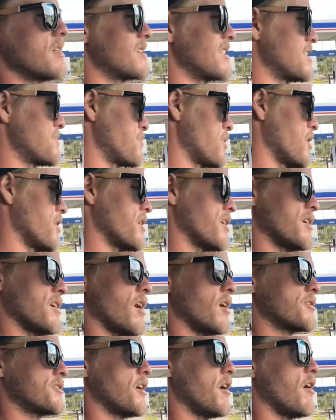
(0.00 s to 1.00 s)
It's probably
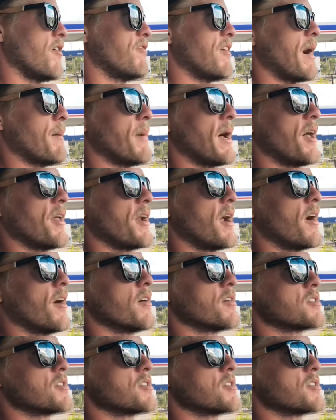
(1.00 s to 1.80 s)
knocked off 5 mile an hour or